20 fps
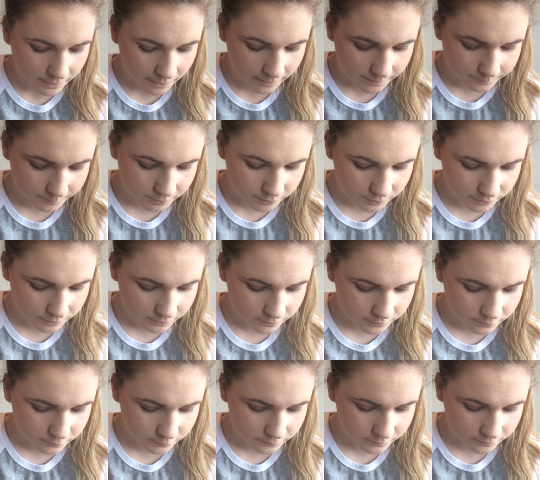I'm going to
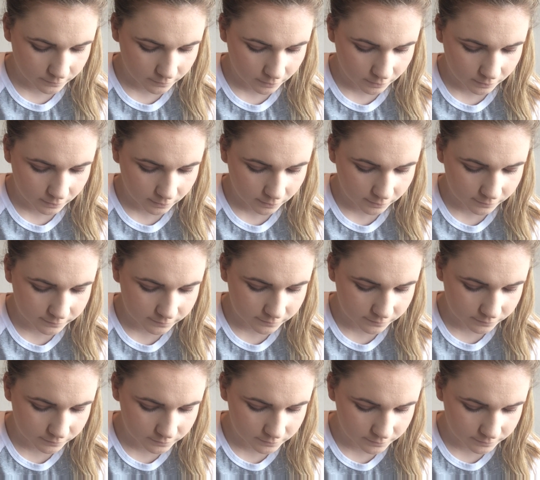use
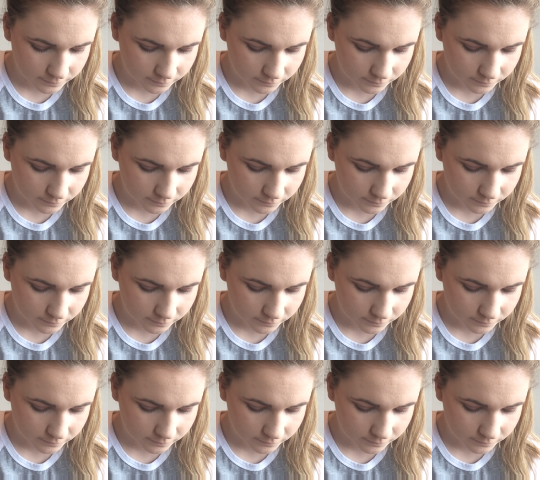Hustle.